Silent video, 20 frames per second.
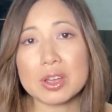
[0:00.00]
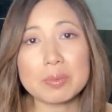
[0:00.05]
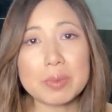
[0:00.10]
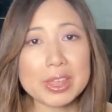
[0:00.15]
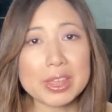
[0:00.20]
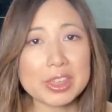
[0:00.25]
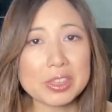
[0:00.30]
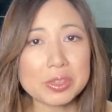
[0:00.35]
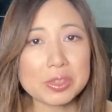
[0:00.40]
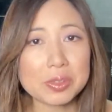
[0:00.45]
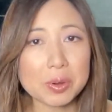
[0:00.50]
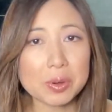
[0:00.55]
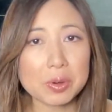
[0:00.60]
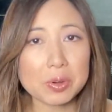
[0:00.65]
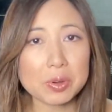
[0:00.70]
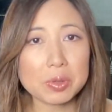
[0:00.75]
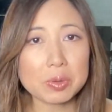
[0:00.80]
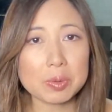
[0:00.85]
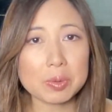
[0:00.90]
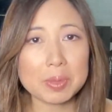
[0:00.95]
John Ray the
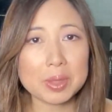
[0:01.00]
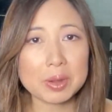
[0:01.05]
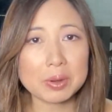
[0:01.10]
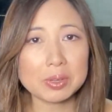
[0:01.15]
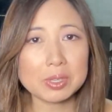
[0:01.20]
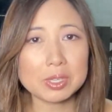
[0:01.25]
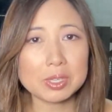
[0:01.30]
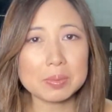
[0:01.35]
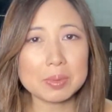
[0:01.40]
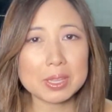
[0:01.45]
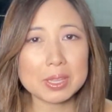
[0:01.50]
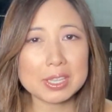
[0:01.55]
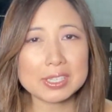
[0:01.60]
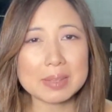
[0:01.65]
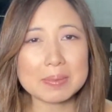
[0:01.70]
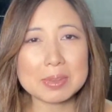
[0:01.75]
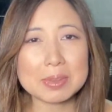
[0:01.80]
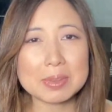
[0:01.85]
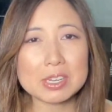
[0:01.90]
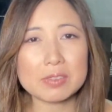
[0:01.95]
third, who appears to be
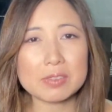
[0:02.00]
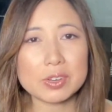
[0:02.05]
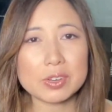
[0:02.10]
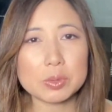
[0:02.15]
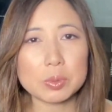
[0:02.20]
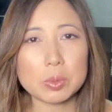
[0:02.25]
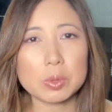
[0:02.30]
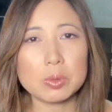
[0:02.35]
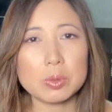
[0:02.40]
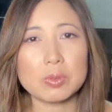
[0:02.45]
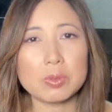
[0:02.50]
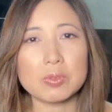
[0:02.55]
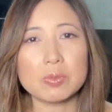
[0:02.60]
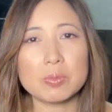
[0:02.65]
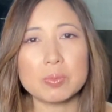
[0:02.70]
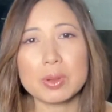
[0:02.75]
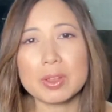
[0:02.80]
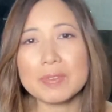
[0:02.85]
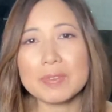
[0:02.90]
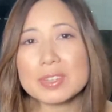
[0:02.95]
the same individual
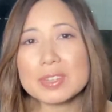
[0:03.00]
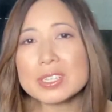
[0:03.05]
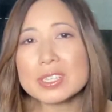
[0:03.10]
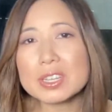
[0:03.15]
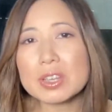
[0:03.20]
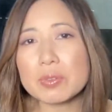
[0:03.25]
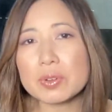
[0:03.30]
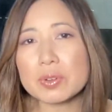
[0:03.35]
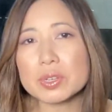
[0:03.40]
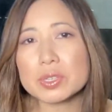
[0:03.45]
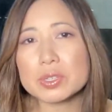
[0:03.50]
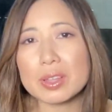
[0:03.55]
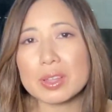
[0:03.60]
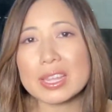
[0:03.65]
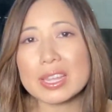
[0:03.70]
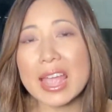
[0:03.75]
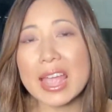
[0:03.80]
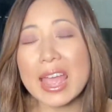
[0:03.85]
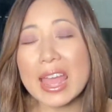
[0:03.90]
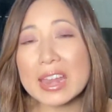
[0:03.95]
who previously
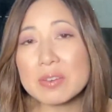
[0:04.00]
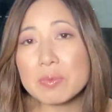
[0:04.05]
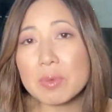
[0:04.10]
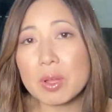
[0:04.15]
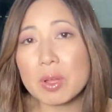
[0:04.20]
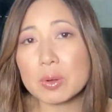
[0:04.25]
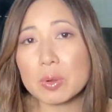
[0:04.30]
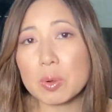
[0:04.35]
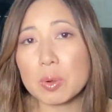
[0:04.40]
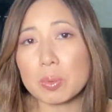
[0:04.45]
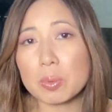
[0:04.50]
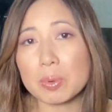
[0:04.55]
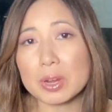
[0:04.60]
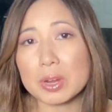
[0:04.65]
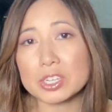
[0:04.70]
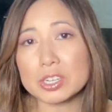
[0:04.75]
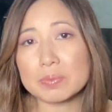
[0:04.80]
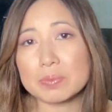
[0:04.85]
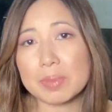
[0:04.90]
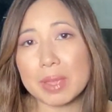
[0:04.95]
oversaw the Enron
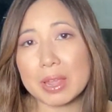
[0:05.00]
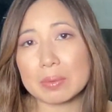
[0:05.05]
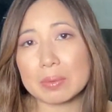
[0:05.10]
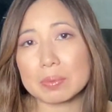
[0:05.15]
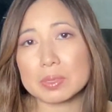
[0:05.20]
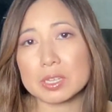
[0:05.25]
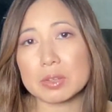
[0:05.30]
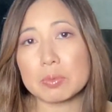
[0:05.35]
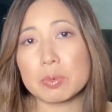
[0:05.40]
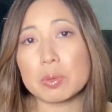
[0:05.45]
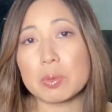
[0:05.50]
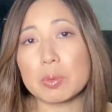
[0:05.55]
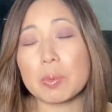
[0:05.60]
Corporation bankruptcy,